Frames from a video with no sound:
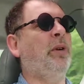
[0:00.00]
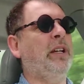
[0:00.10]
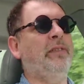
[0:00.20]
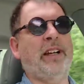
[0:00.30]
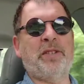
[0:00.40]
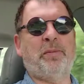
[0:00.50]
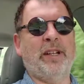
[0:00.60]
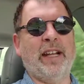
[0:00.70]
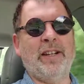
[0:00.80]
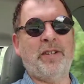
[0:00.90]
point of
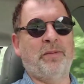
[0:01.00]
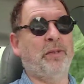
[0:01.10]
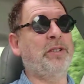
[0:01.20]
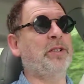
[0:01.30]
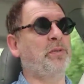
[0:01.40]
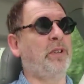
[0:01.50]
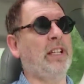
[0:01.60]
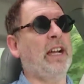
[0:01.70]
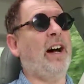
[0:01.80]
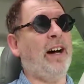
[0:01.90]
explanation, which is
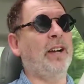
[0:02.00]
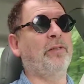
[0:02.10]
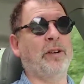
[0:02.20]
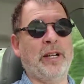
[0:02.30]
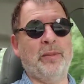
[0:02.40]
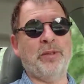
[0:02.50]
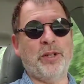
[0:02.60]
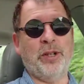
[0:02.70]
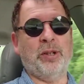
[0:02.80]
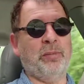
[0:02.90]
really odd for him to
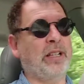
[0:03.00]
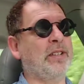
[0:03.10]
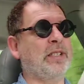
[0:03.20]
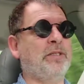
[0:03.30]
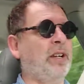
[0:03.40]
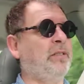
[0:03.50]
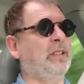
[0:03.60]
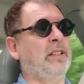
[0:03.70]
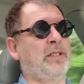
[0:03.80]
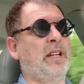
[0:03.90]
do because he
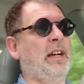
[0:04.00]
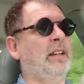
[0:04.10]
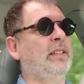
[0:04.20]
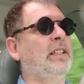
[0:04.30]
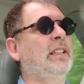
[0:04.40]
generally does not.